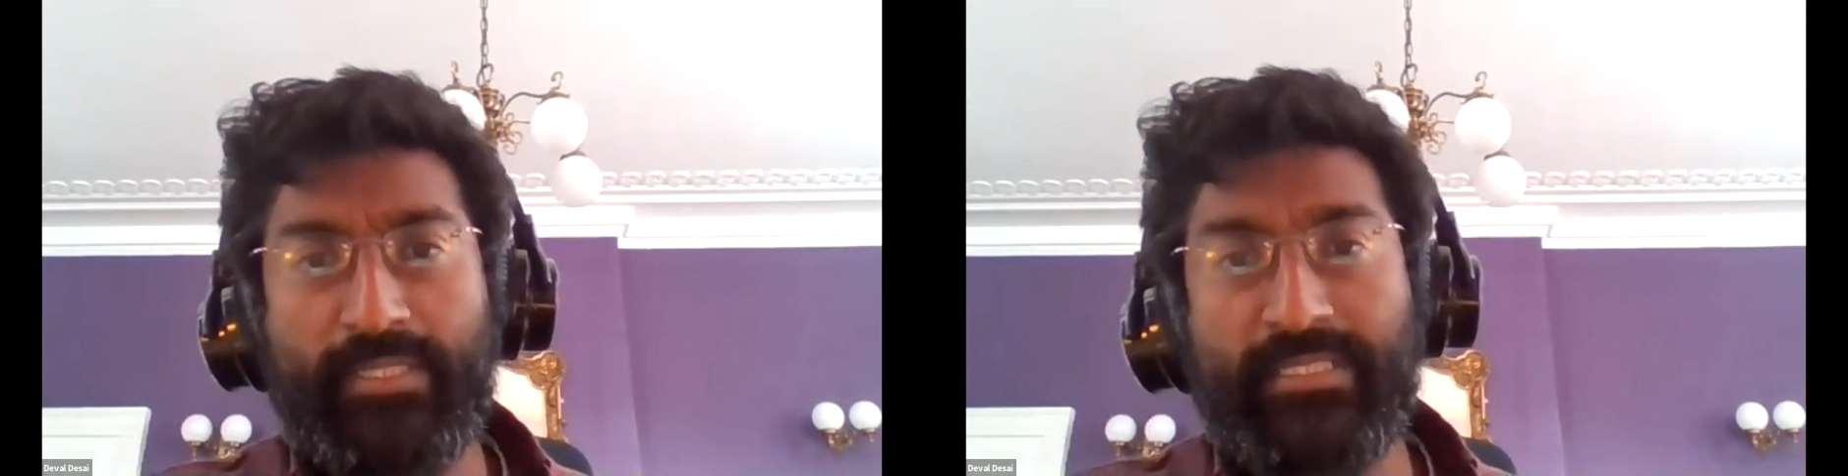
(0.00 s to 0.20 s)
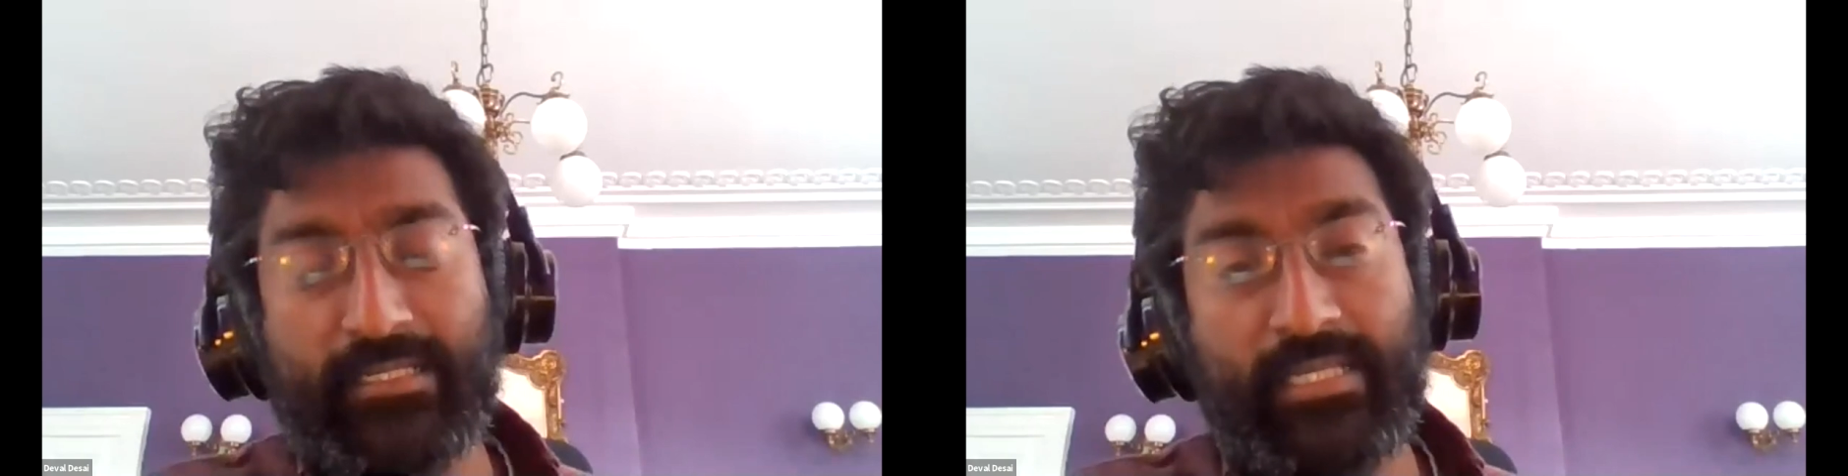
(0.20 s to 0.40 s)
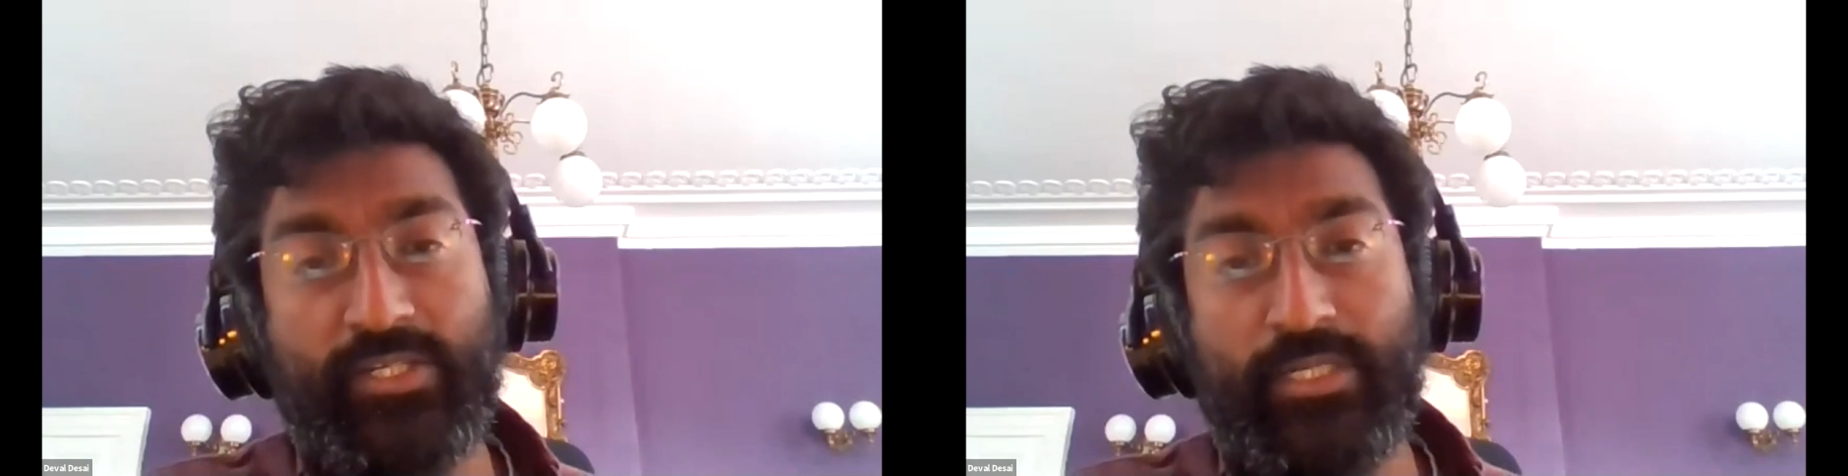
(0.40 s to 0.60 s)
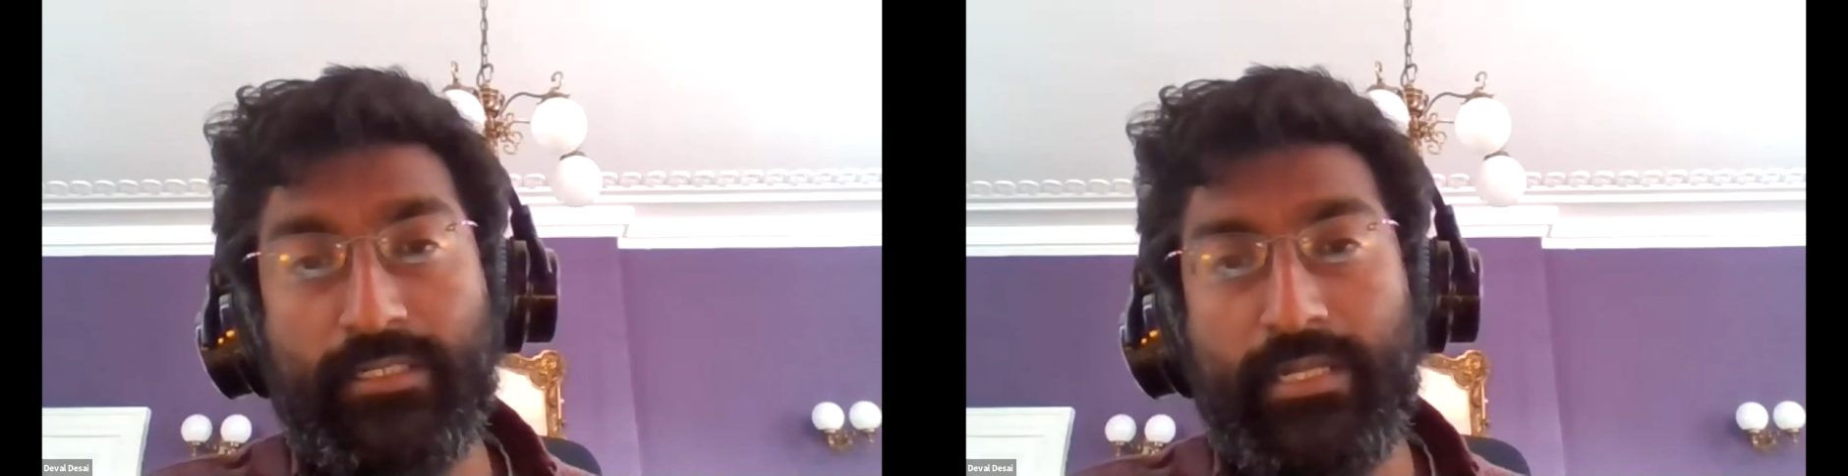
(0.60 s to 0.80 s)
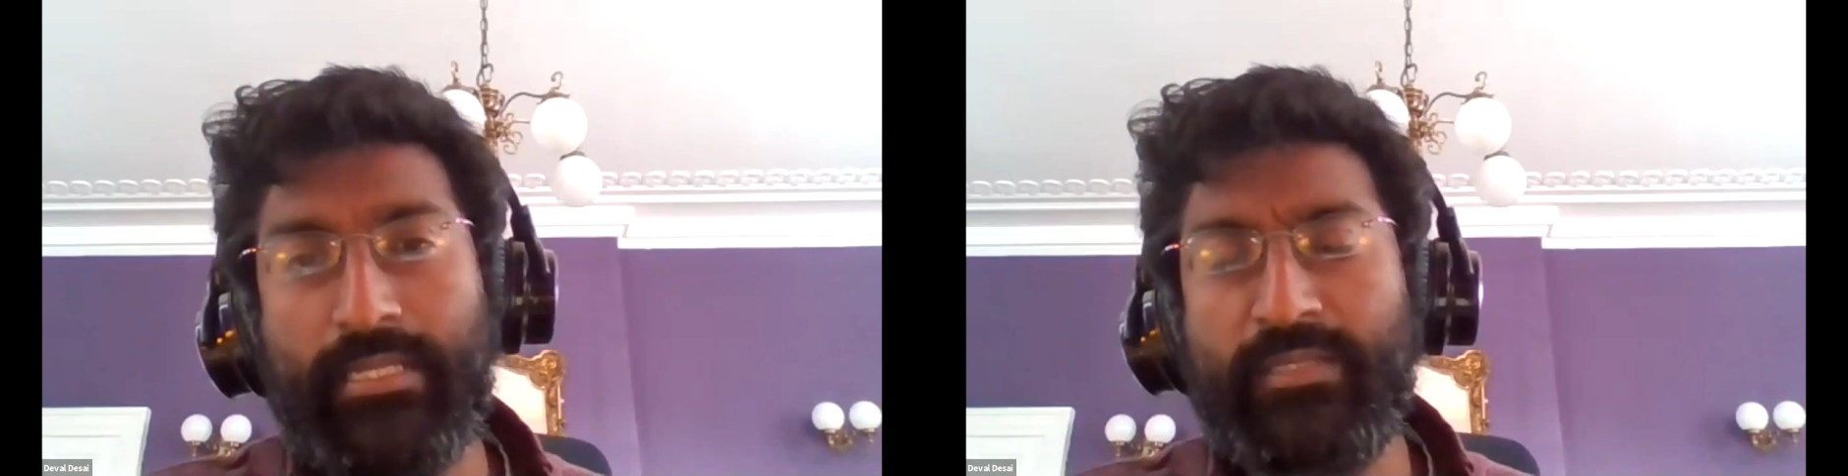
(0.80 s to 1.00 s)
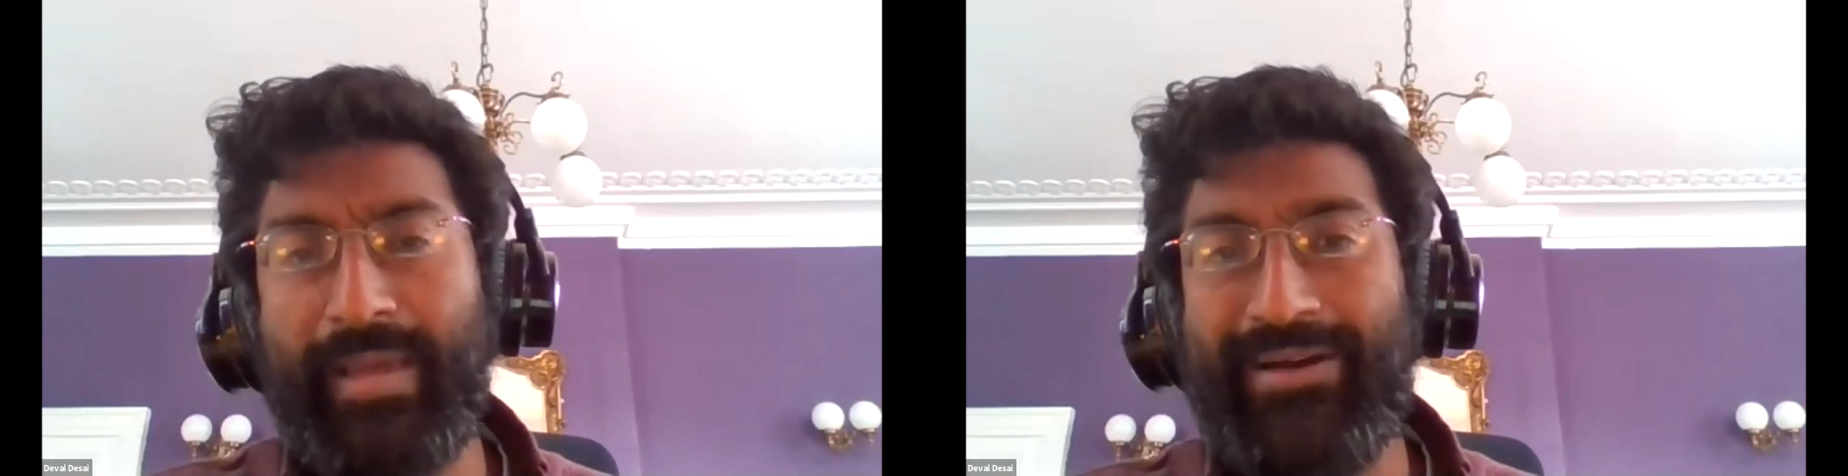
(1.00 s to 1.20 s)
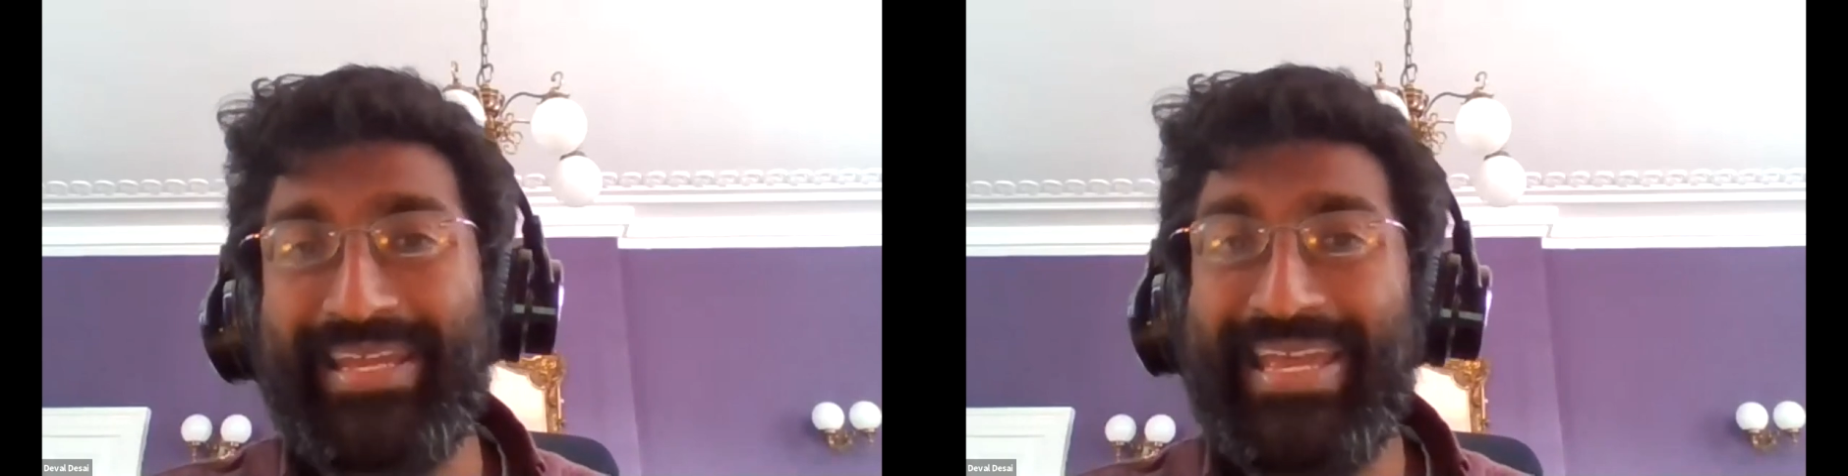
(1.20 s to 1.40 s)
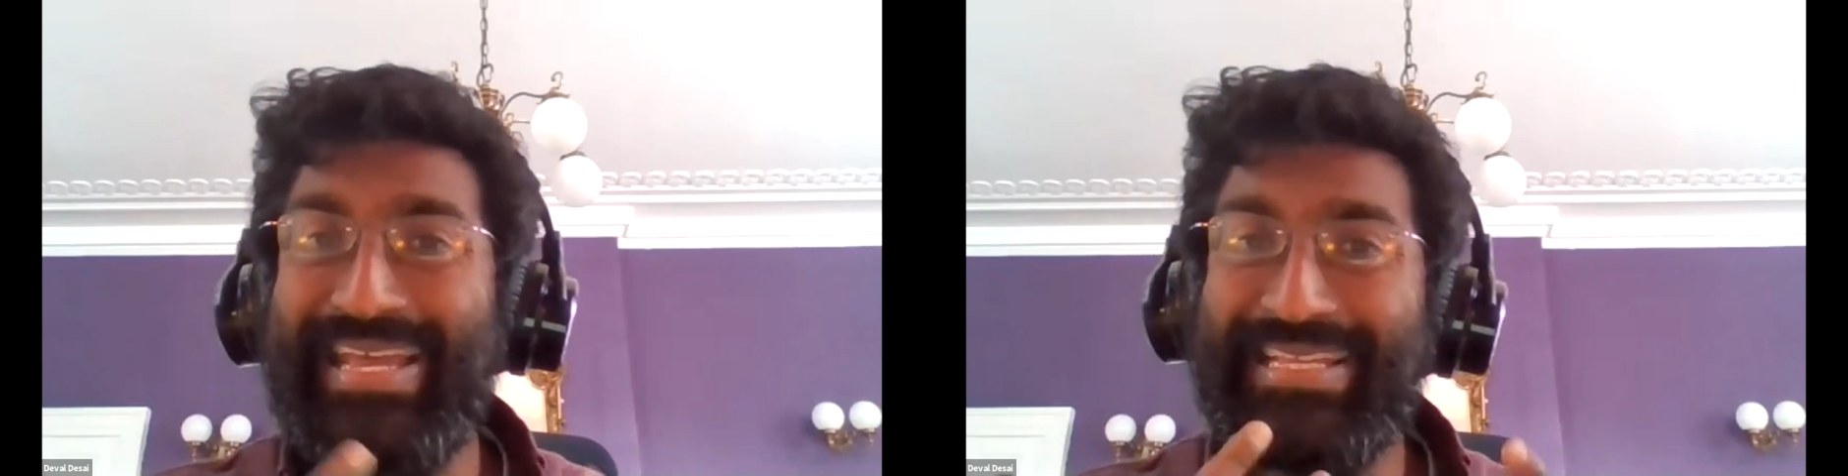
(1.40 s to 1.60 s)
taxation is about